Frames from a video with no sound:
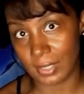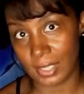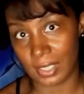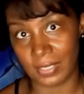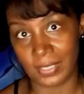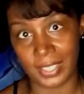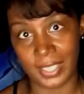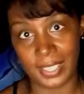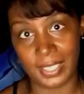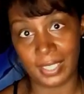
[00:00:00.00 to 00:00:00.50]

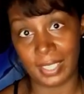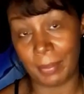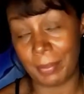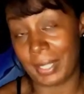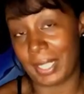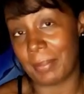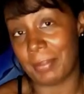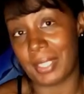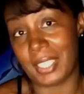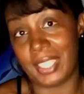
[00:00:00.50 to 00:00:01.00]
All right? I
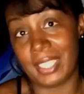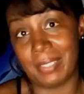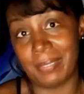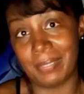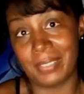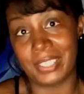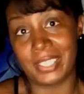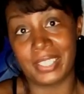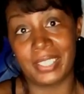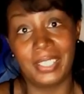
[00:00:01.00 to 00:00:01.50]
became a cam
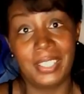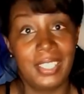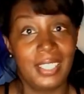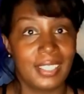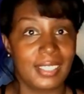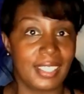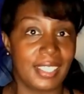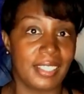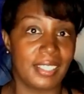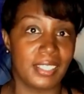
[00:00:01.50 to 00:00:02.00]
girl
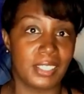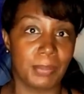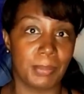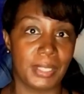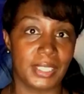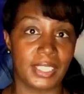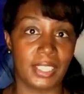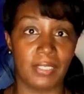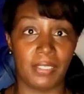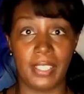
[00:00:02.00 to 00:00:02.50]
because I thought to
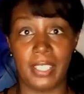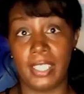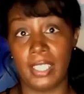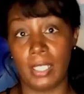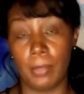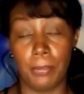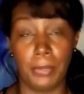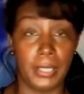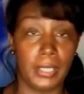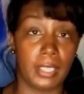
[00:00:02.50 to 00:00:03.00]
myself, hey,
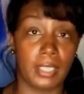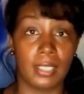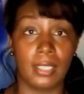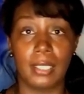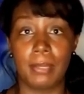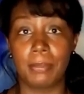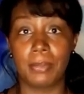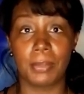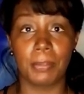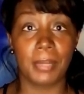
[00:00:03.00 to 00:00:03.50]
I'll bring the
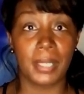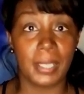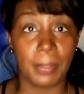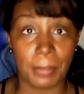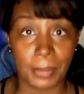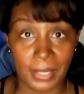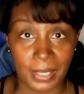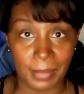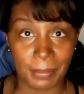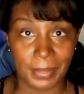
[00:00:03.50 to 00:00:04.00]
club to my
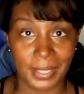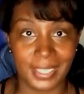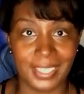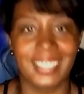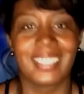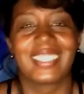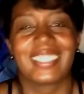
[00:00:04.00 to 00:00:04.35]
apartment.